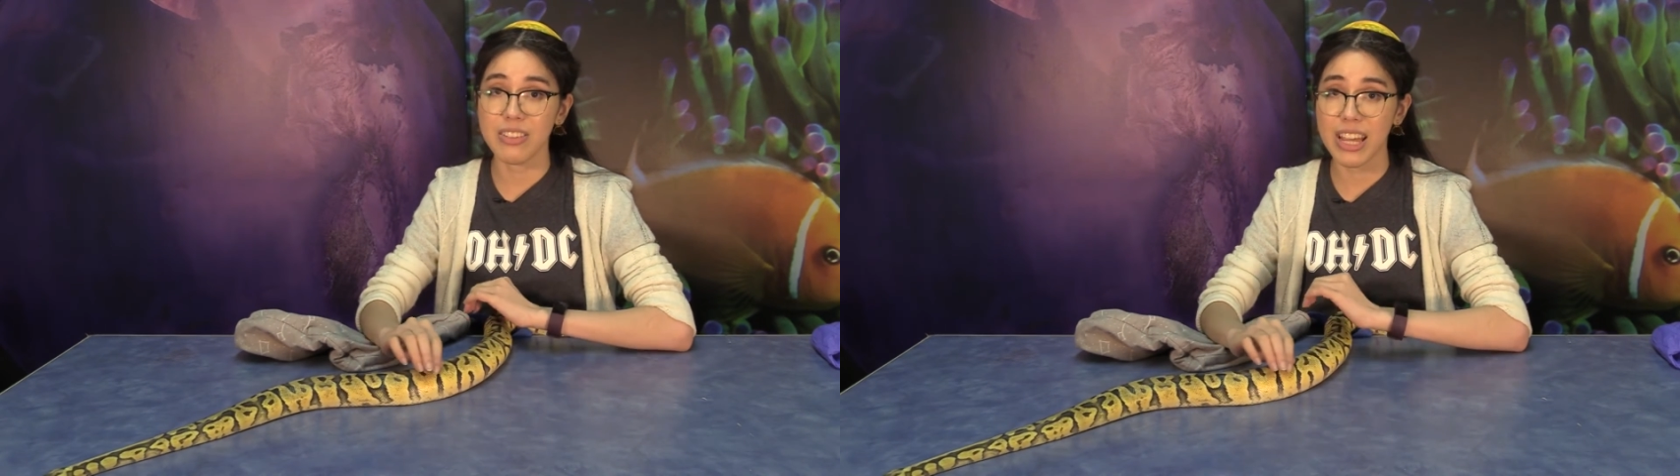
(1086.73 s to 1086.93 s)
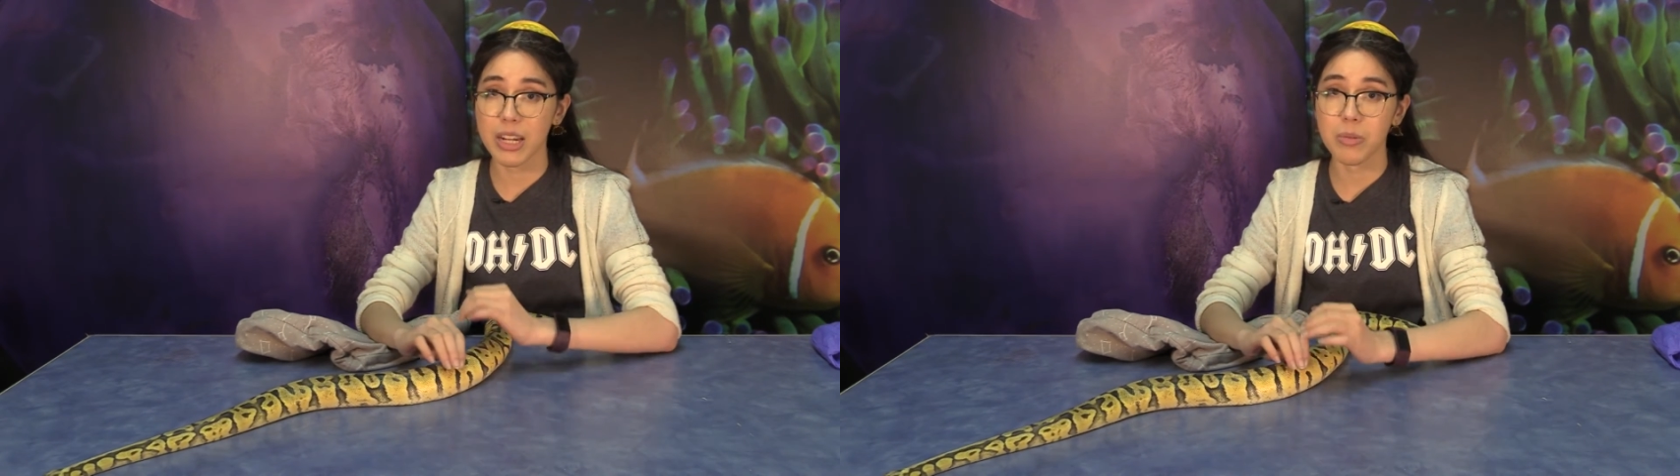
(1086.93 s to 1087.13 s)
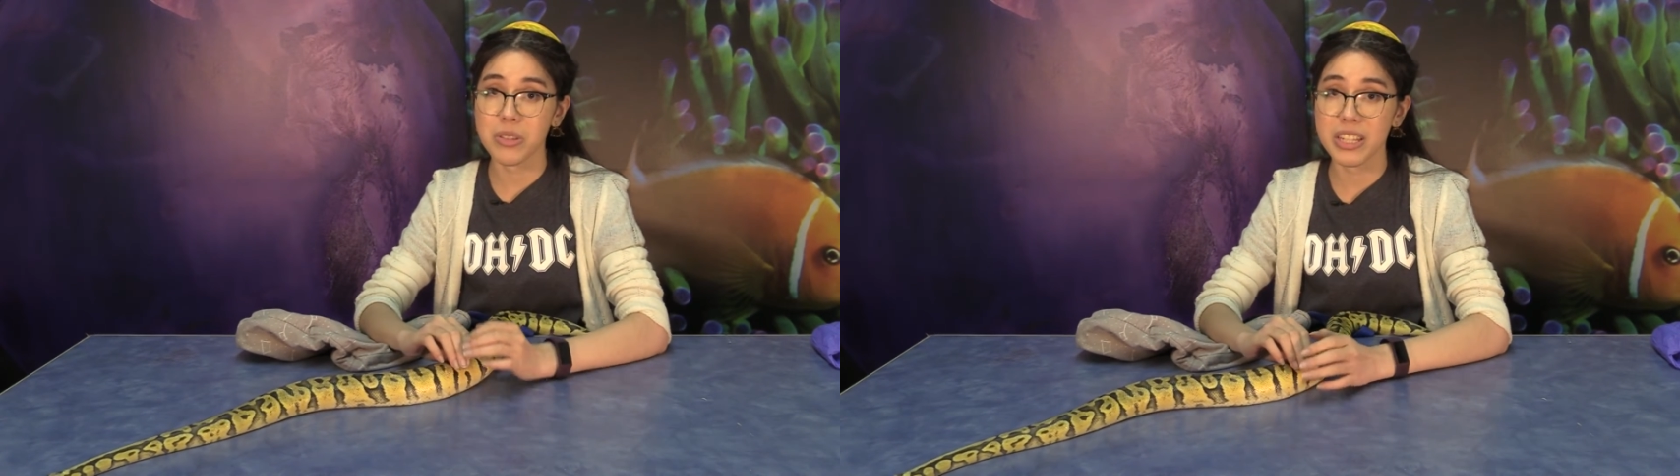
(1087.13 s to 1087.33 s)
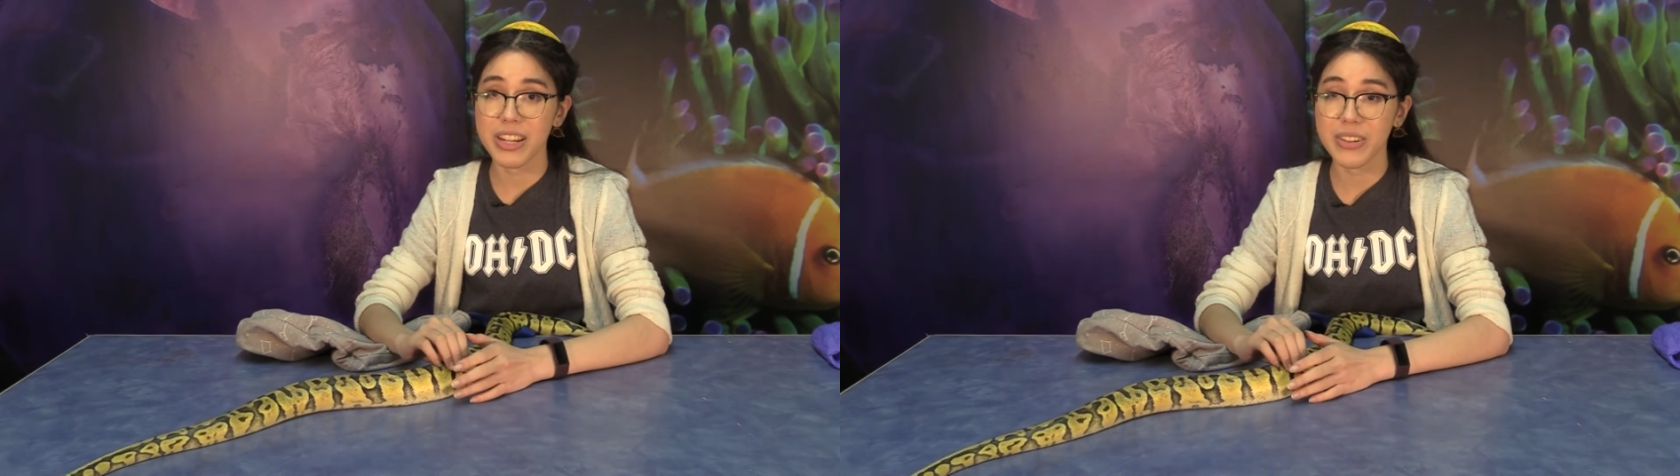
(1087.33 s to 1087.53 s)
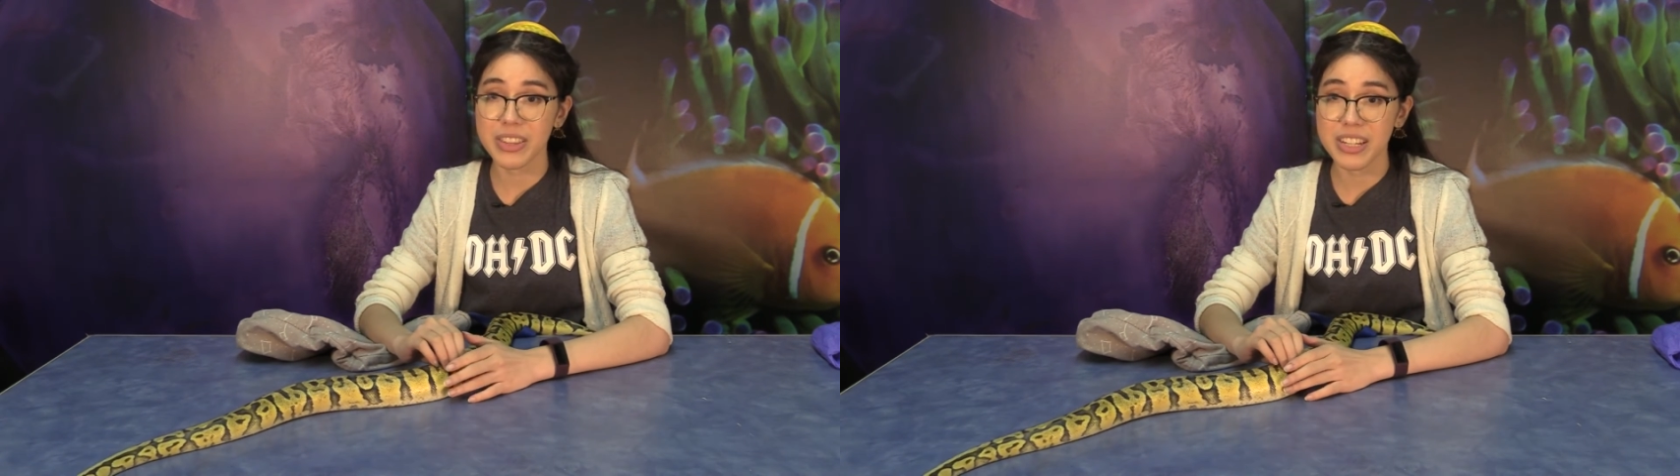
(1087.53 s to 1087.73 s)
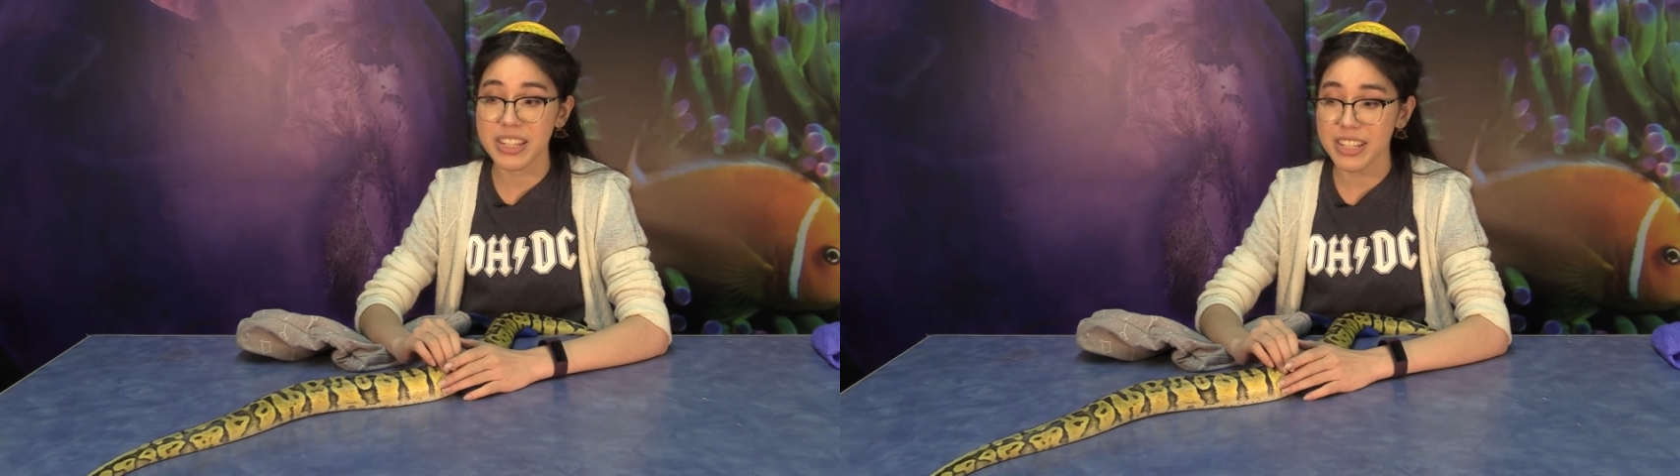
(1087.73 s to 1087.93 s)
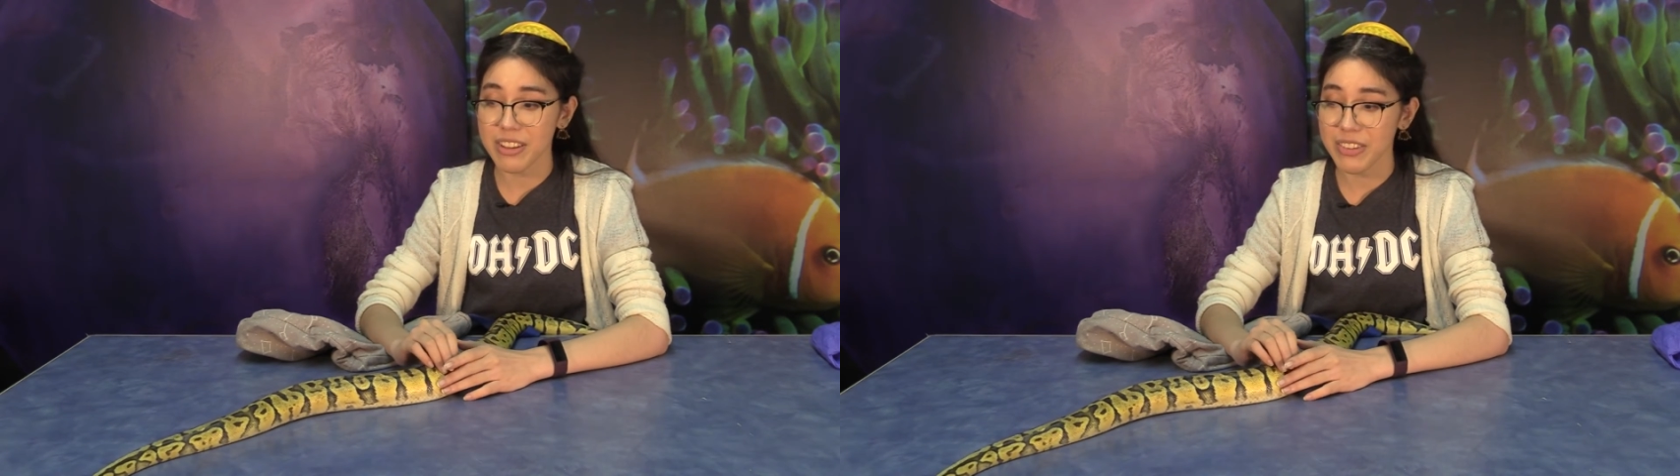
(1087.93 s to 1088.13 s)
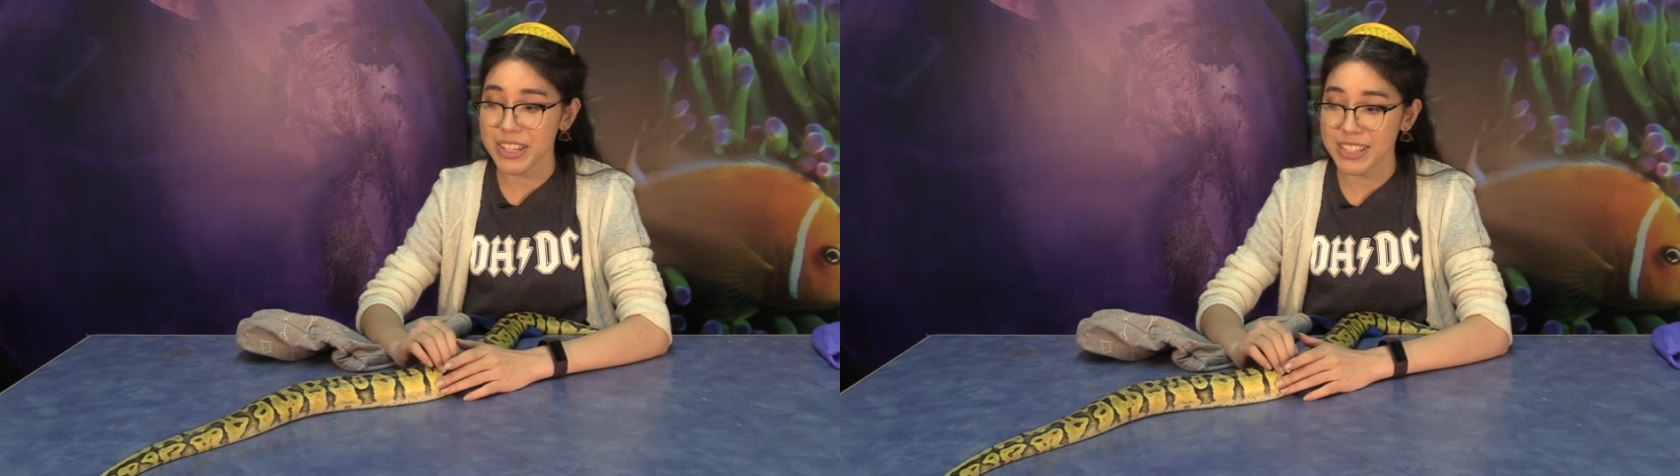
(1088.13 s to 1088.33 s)
animals here at the
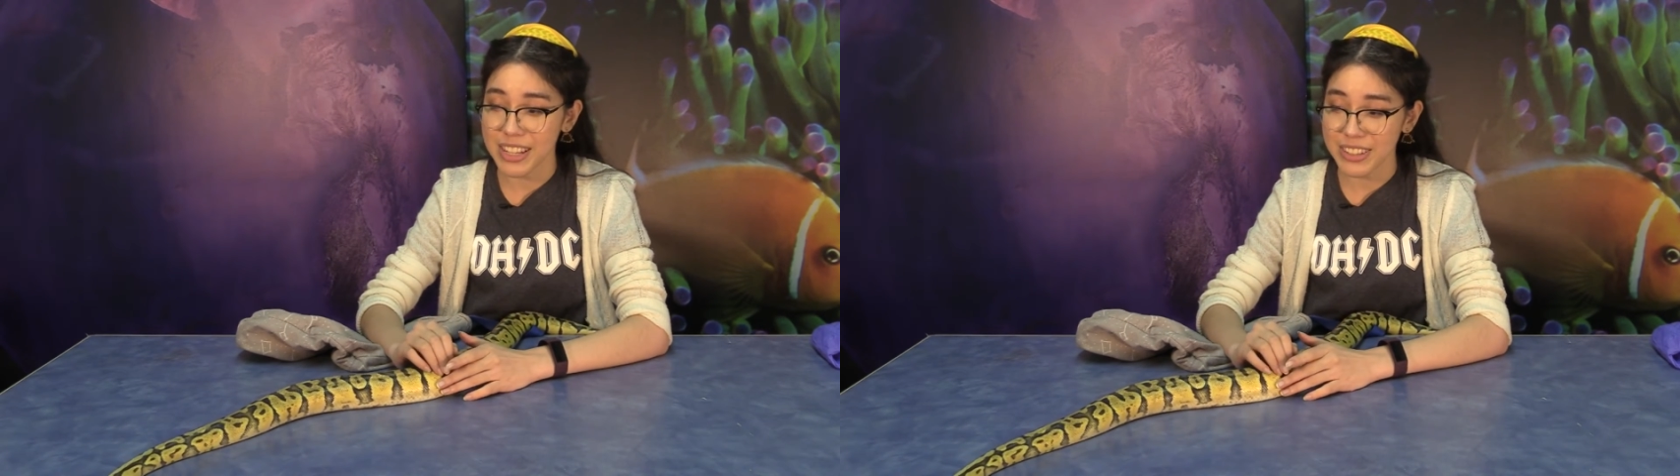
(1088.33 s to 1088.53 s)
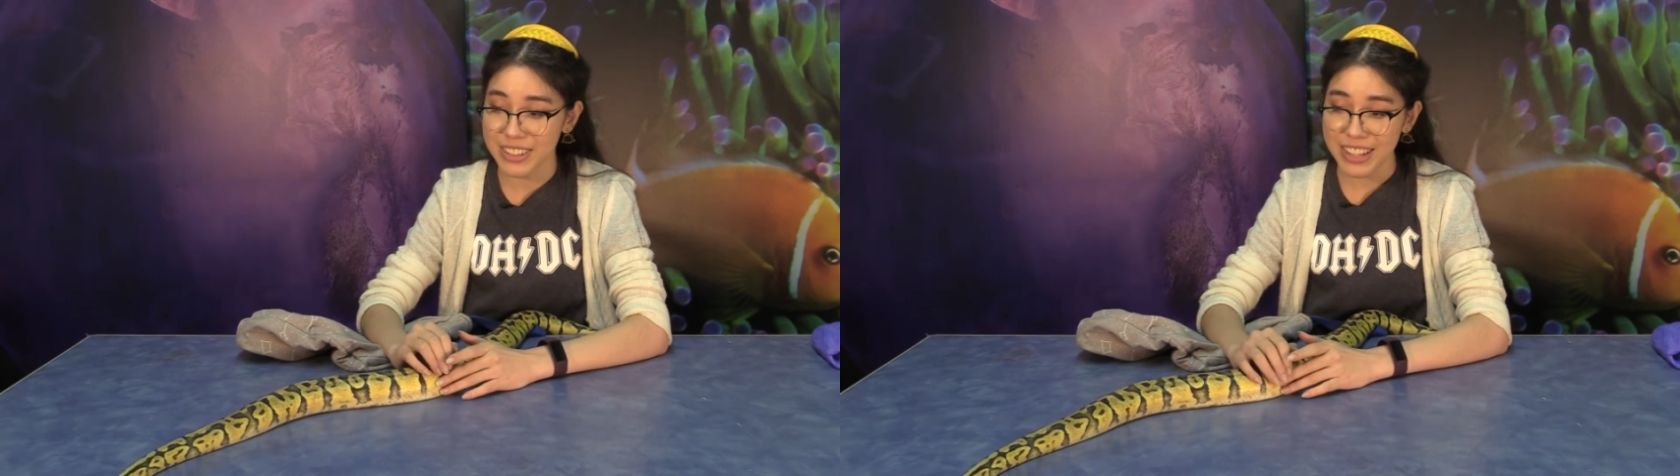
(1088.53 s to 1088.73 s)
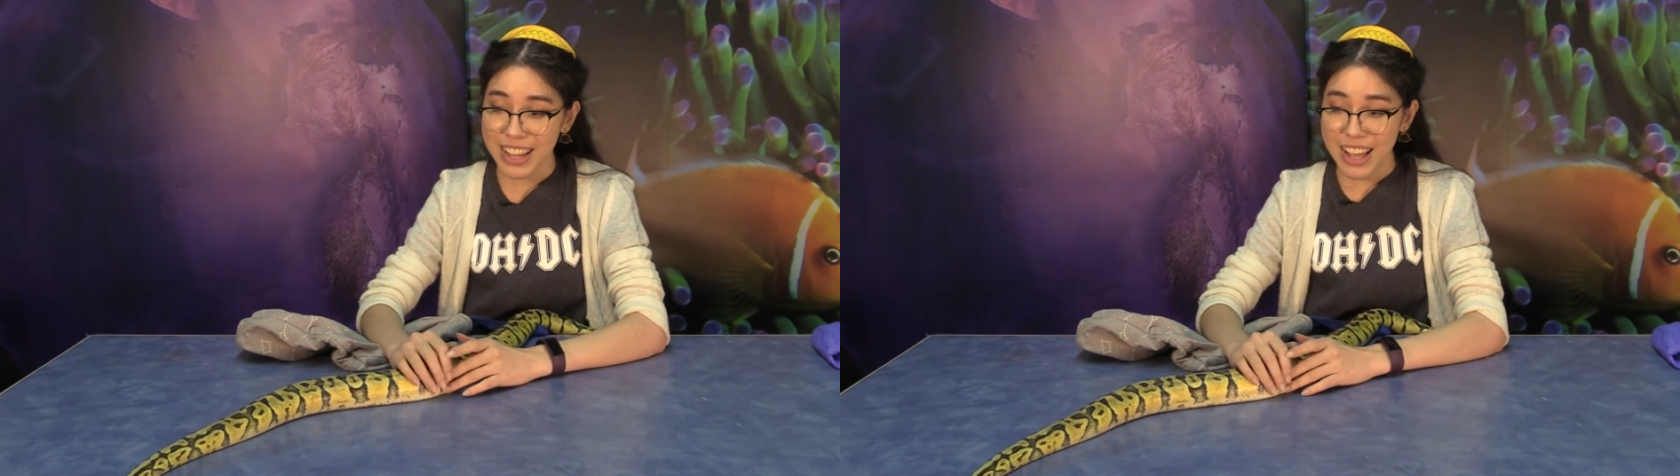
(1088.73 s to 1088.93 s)
Discovery Center.